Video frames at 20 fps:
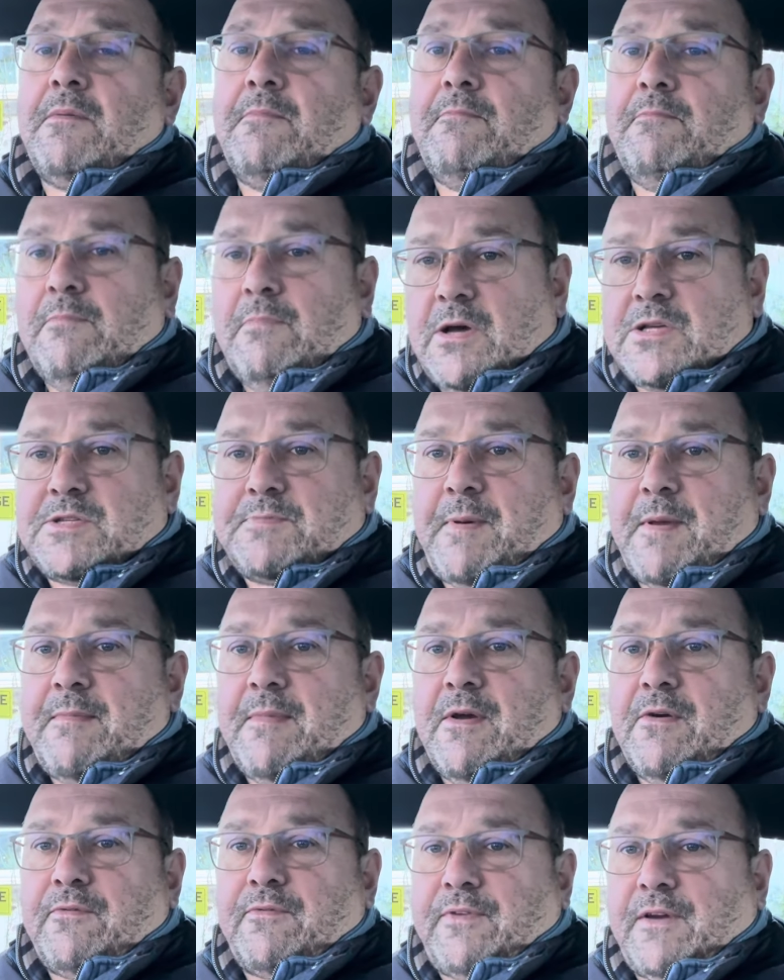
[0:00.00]
must be
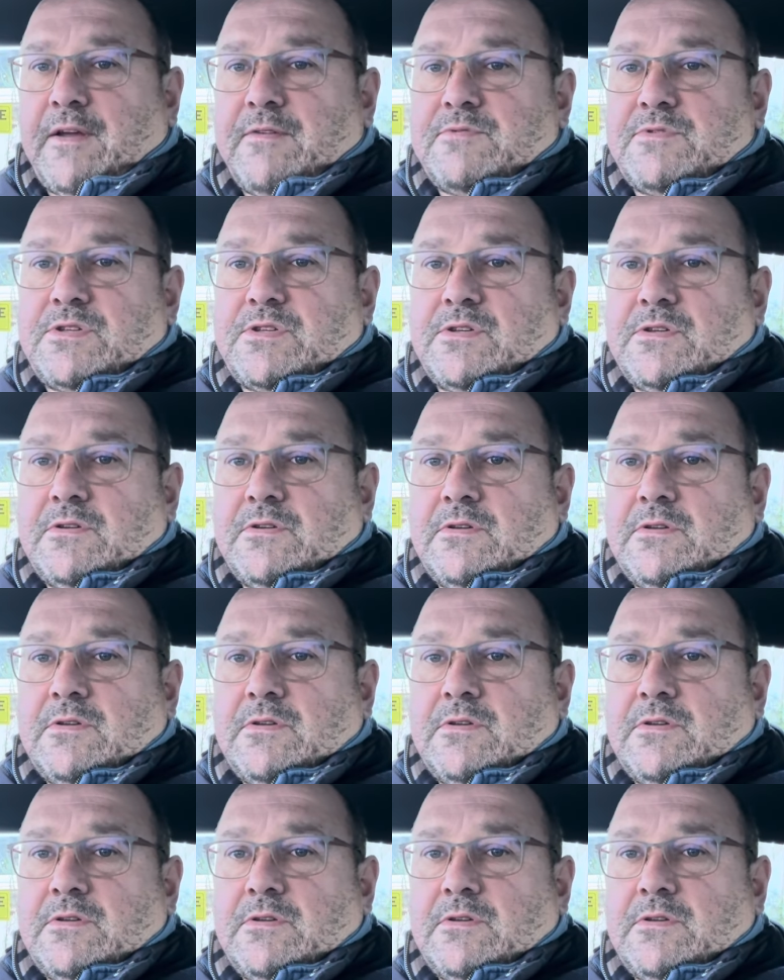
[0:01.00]
milk flutes.